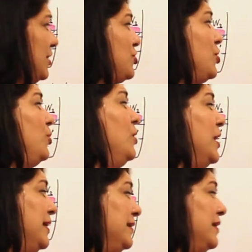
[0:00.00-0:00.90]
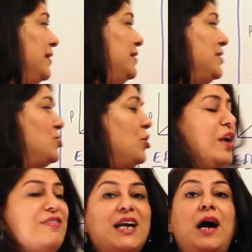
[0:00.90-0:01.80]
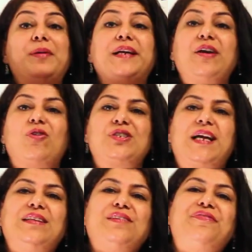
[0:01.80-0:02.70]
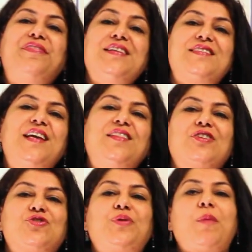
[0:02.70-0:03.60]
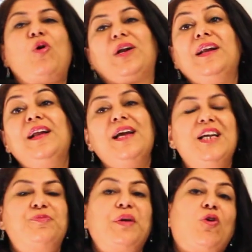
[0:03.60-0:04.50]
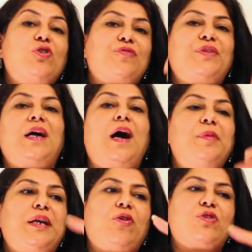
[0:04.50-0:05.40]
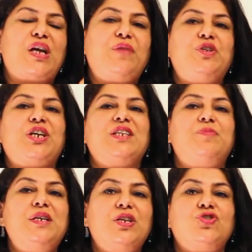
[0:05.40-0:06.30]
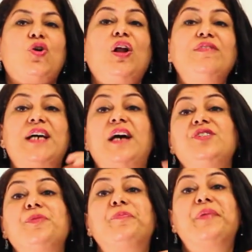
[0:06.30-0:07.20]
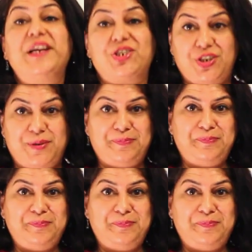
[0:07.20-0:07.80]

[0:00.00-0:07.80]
So the dissolved carbon dioxide, the fizz in the soda bottle is because of the carbon dioxide which has been dissolved under pressure.